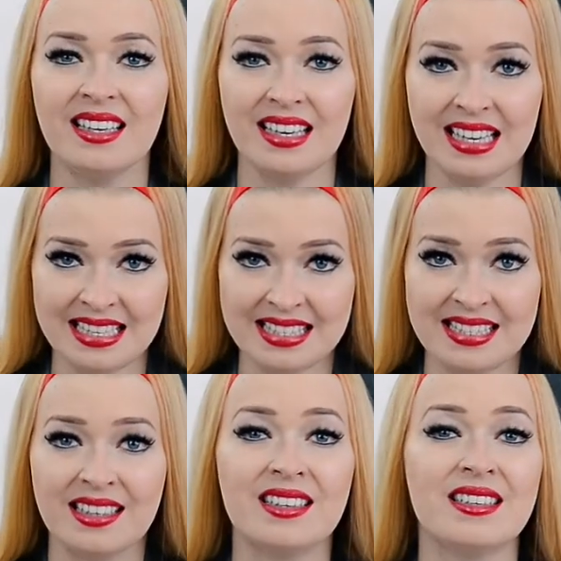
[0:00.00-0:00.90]
it's
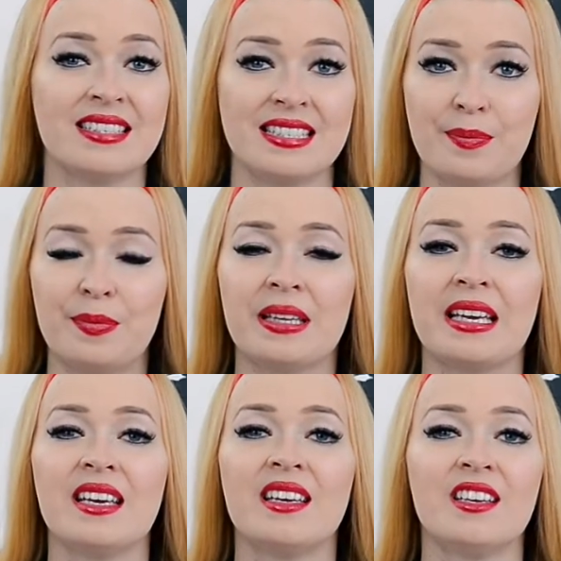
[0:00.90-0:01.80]

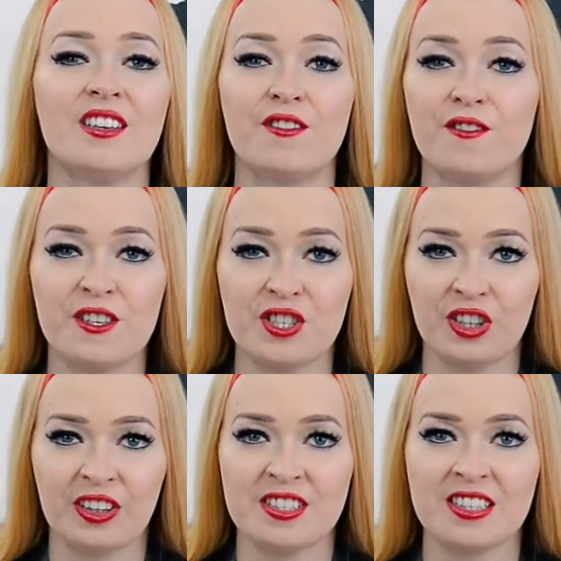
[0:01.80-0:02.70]
simply
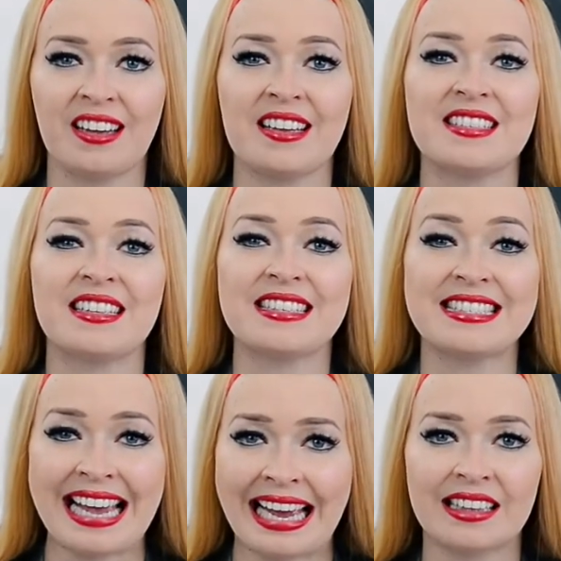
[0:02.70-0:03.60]
efficiency. It's
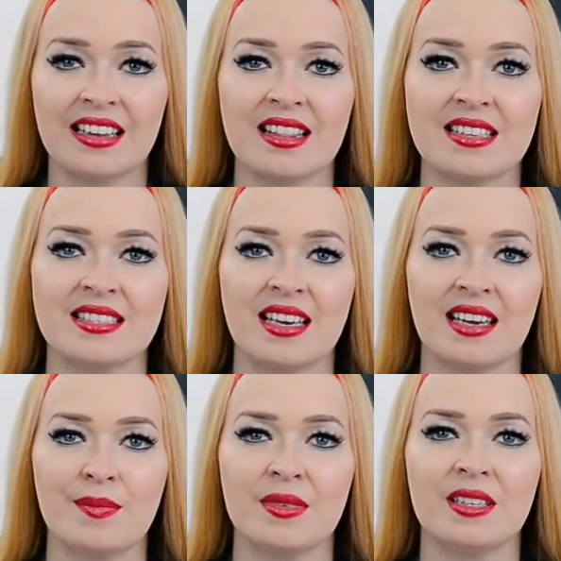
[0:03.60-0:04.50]
exactly the same,